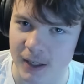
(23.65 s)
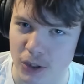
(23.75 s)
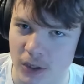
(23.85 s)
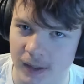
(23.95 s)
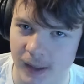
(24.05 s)

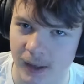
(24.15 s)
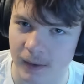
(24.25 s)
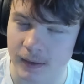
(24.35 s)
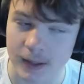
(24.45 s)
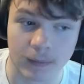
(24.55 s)
shut down.
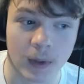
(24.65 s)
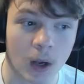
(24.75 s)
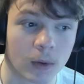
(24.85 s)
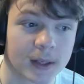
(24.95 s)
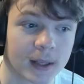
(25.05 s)
So
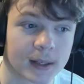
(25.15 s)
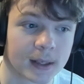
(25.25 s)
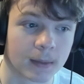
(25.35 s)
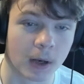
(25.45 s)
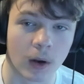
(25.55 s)
we'll see how this
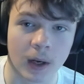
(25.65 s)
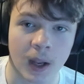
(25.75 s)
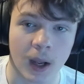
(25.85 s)
ends up going.